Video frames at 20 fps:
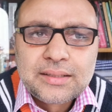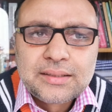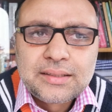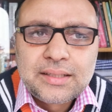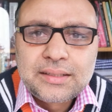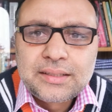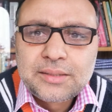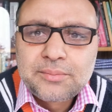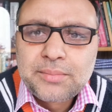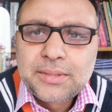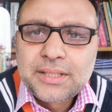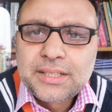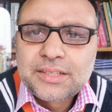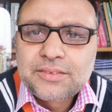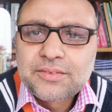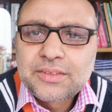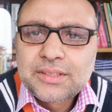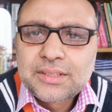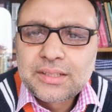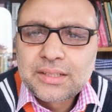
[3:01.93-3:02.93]
the debate
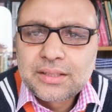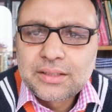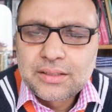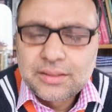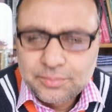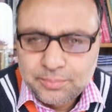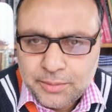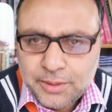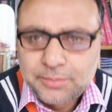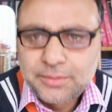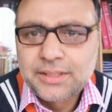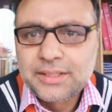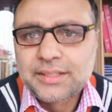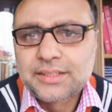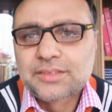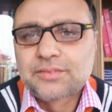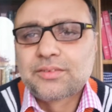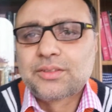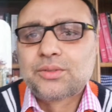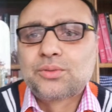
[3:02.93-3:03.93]
will maybe
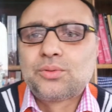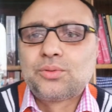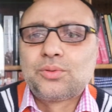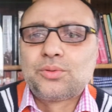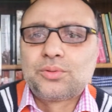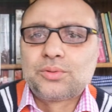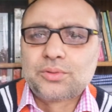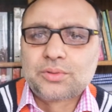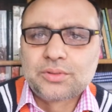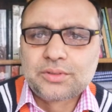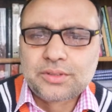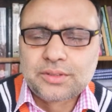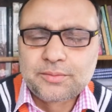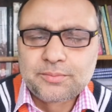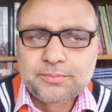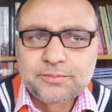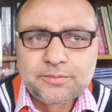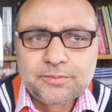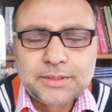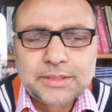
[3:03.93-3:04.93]
it will go
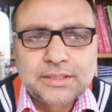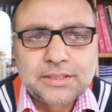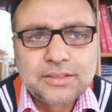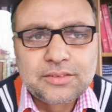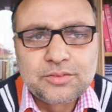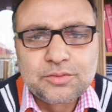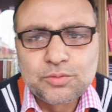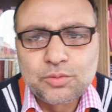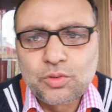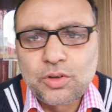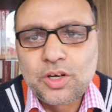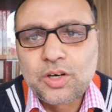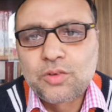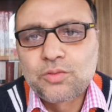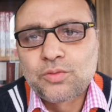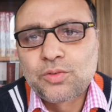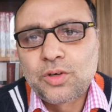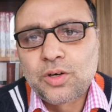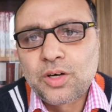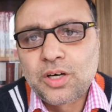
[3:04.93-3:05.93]
bit
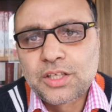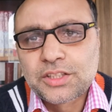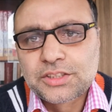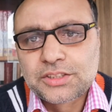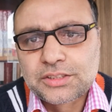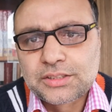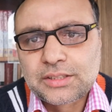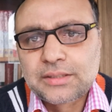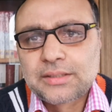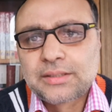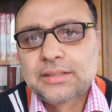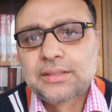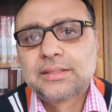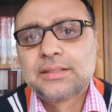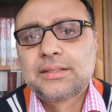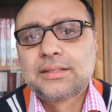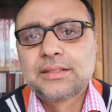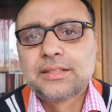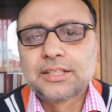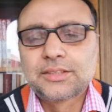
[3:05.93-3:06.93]
vast.
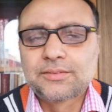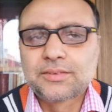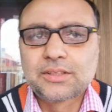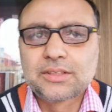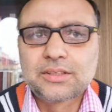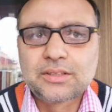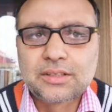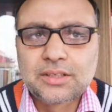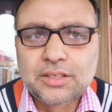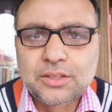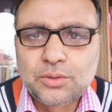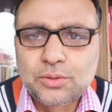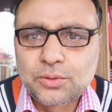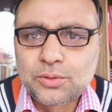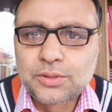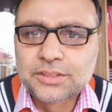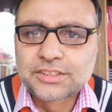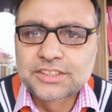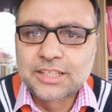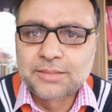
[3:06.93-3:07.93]
It will
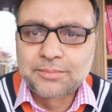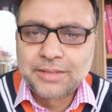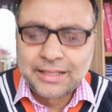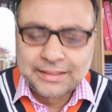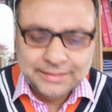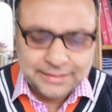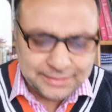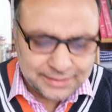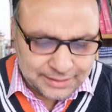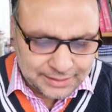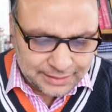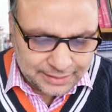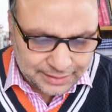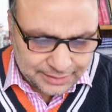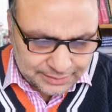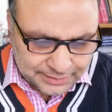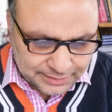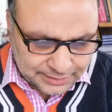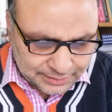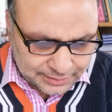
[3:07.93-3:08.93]
go in some another
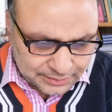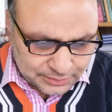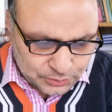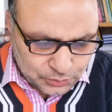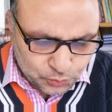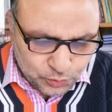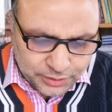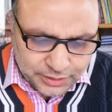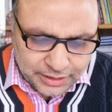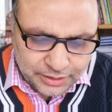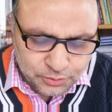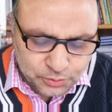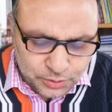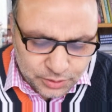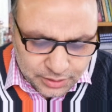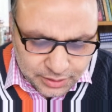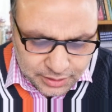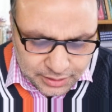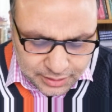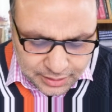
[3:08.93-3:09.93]
direction. So what I
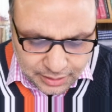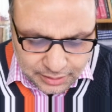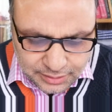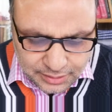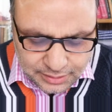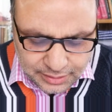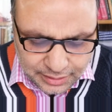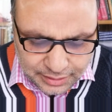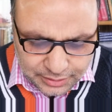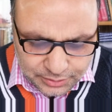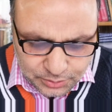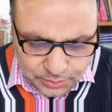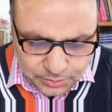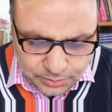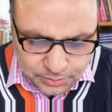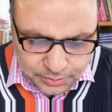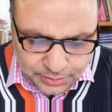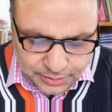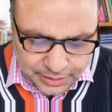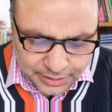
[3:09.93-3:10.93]
would rather like
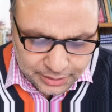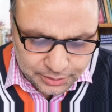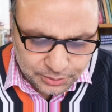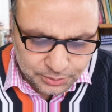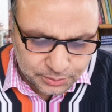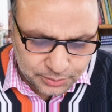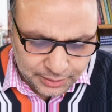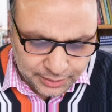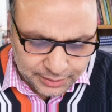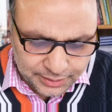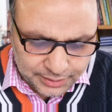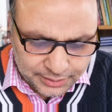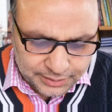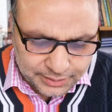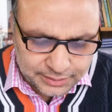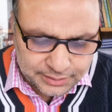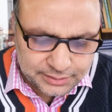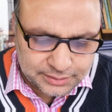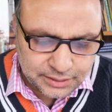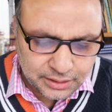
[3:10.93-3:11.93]
to try to connect
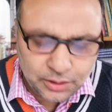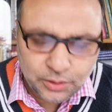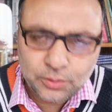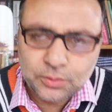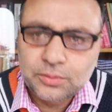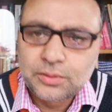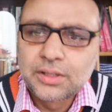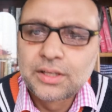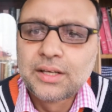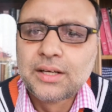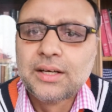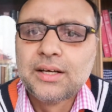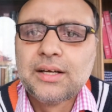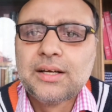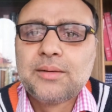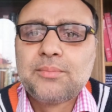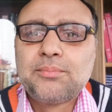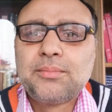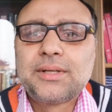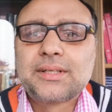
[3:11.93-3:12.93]
is how
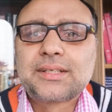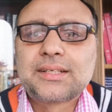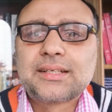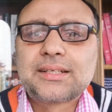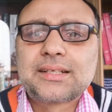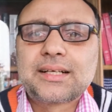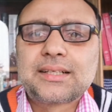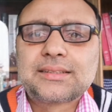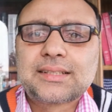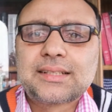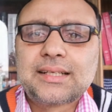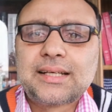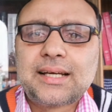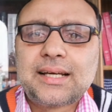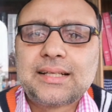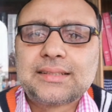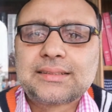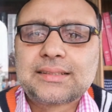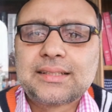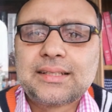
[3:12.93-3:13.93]
Bertrand Russell
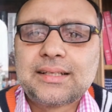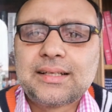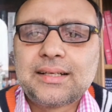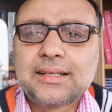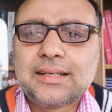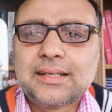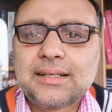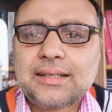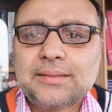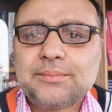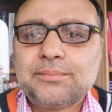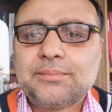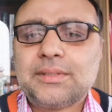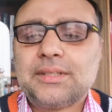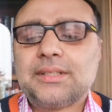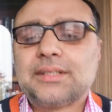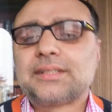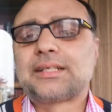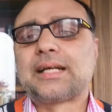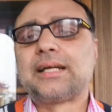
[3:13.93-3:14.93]
has
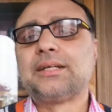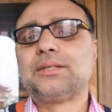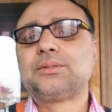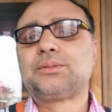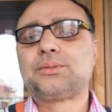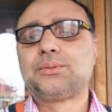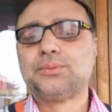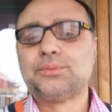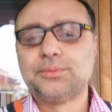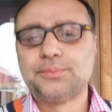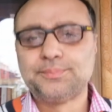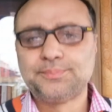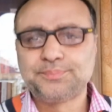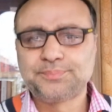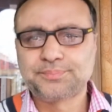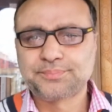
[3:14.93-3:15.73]
tried to